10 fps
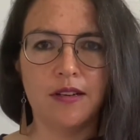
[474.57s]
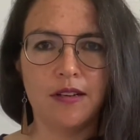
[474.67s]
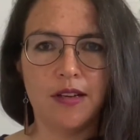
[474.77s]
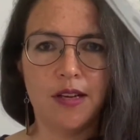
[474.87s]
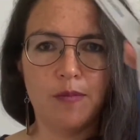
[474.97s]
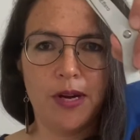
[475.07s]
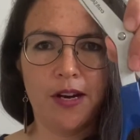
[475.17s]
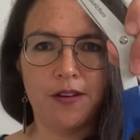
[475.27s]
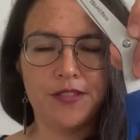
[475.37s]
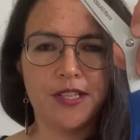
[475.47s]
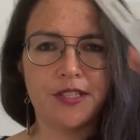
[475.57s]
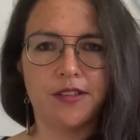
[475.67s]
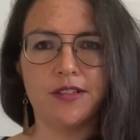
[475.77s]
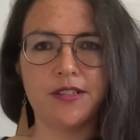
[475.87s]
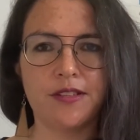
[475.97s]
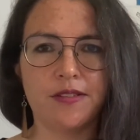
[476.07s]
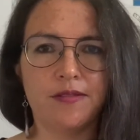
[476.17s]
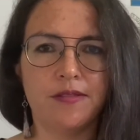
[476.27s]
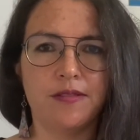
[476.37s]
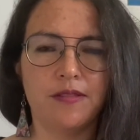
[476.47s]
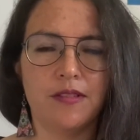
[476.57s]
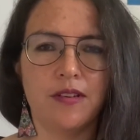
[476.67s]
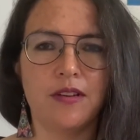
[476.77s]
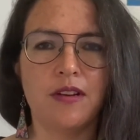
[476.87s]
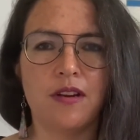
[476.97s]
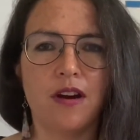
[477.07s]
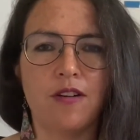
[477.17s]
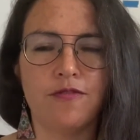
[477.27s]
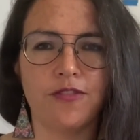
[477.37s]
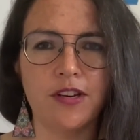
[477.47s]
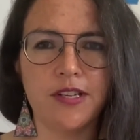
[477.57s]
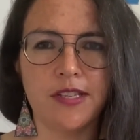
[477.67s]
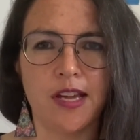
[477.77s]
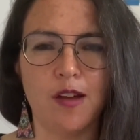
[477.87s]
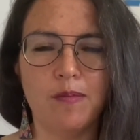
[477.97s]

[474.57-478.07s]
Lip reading: and a pair of scissors. Our first step